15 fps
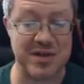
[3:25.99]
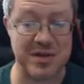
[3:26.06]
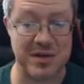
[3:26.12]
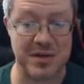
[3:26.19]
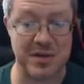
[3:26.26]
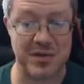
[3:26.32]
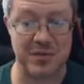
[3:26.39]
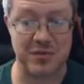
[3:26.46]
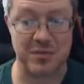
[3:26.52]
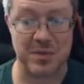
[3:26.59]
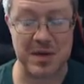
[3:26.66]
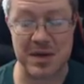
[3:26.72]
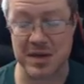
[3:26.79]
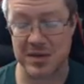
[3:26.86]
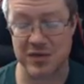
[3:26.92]
of
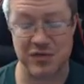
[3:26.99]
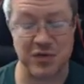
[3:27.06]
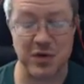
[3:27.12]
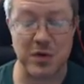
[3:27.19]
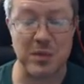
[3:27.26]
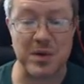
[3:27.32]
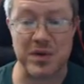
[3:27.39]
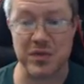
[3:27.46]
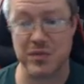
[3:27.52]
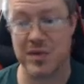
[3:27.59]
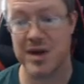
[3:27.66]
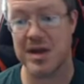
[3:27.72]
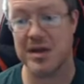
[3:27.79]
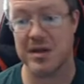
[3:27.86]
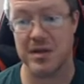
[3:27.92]
being this faraway threat,